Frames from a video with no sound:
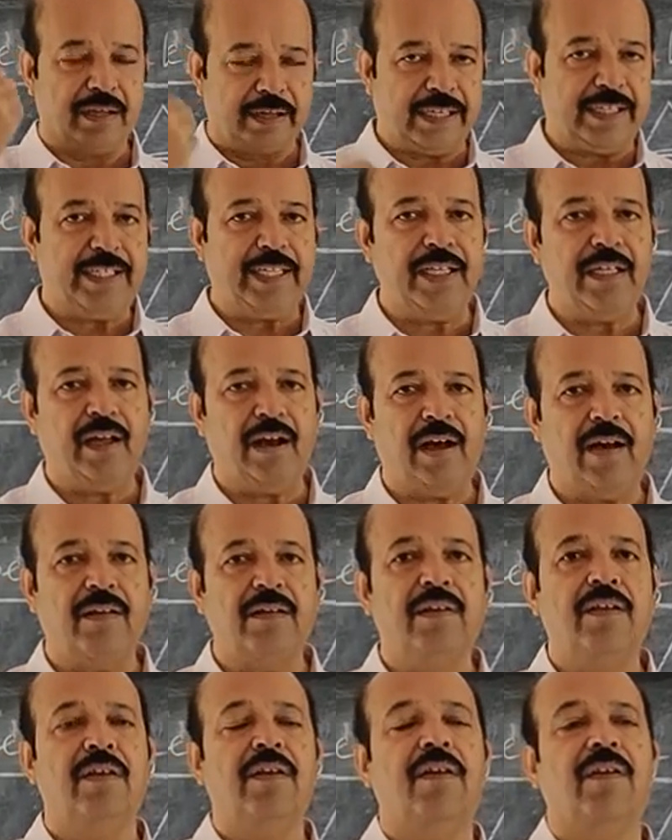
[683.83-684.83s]
retina,
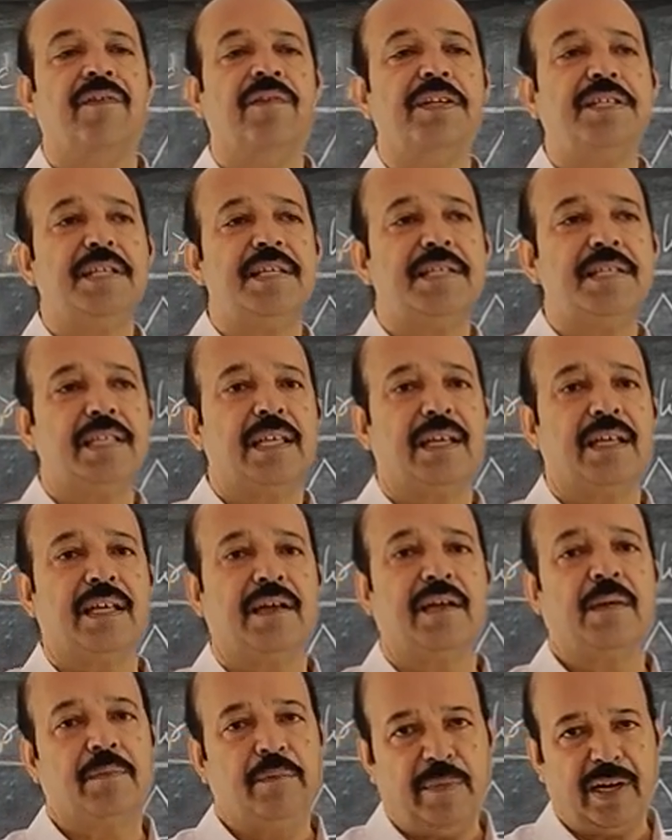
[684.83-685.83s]
which is
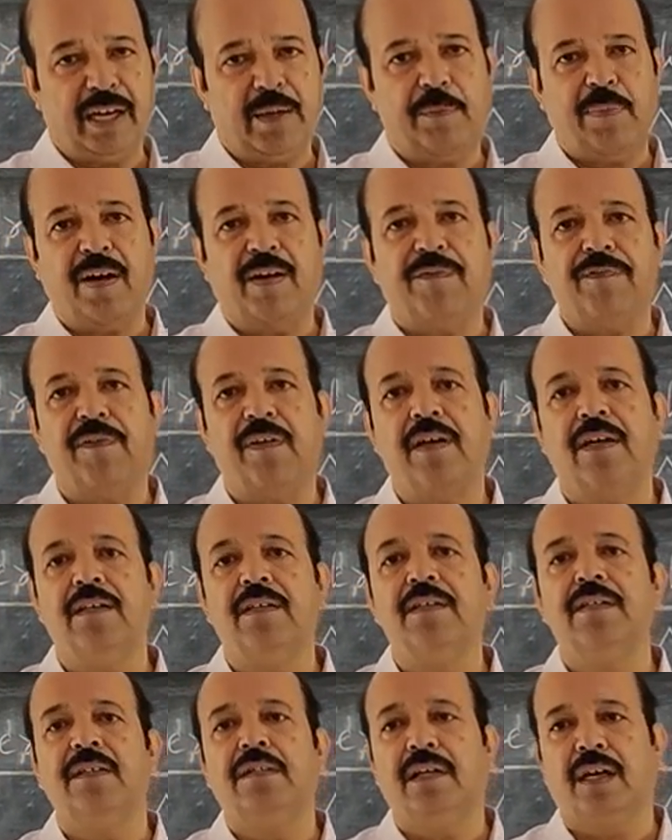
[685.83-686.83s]
made up
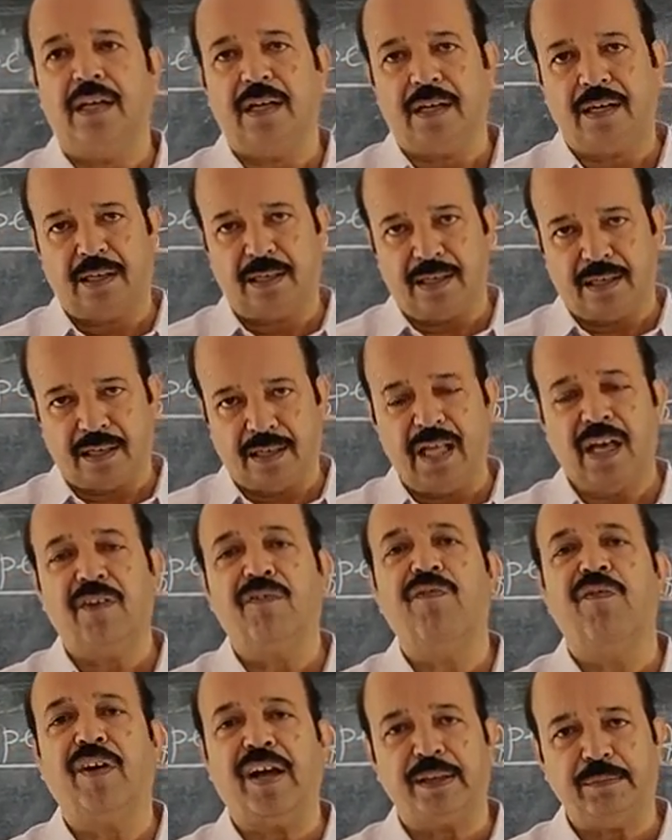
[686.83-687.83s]
of
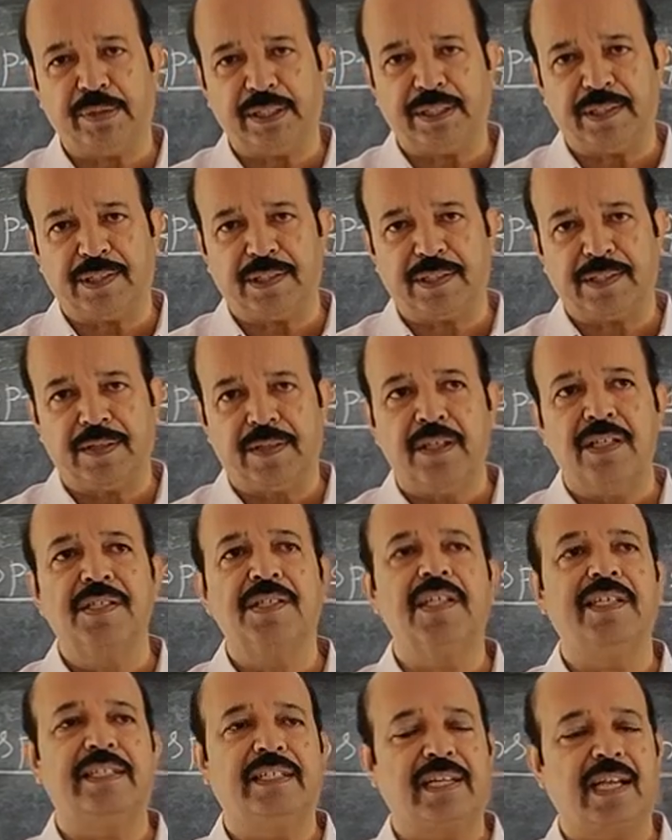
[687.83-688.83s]
nerve fibers.
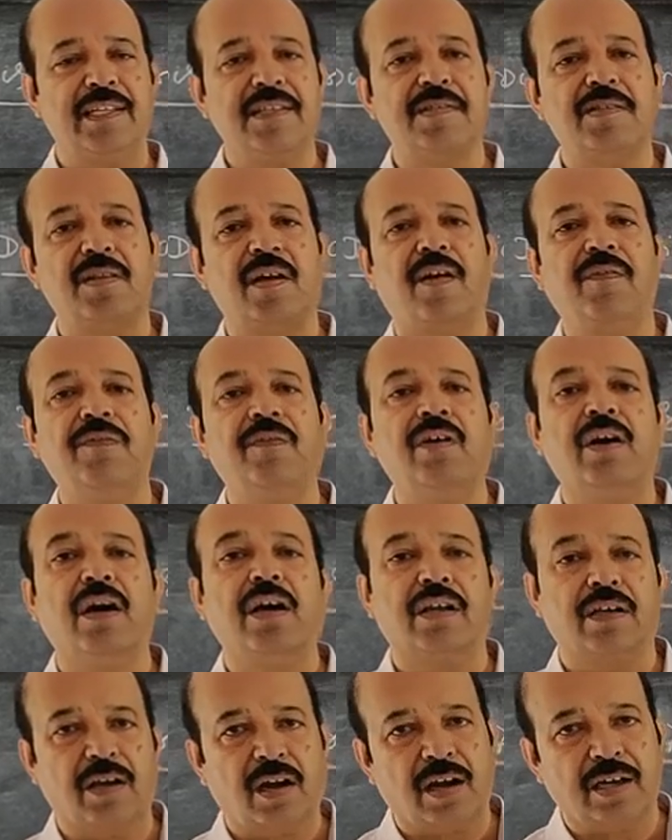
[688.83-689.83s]
So, it consists of
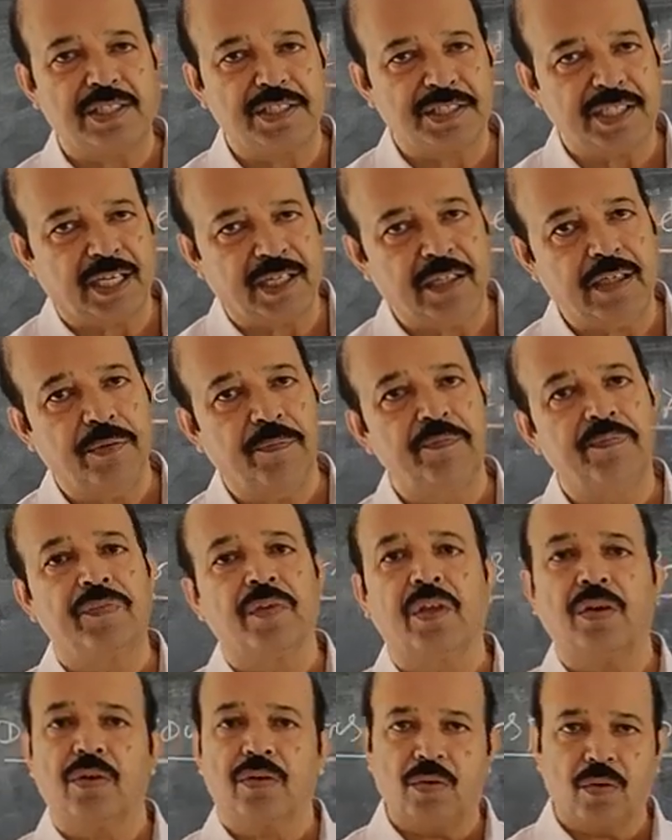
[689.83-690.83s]
rods and
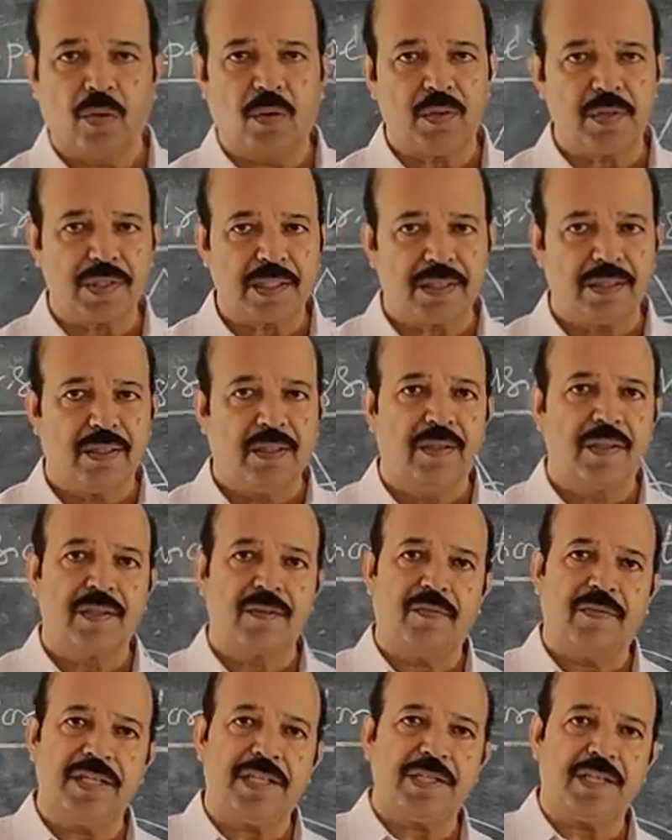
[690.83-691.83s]

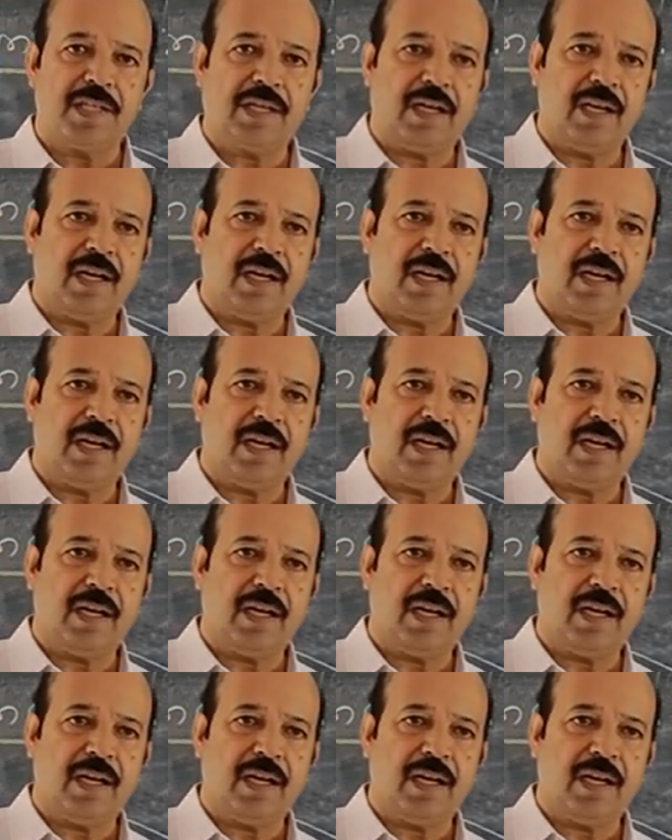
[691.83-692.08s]
cones, which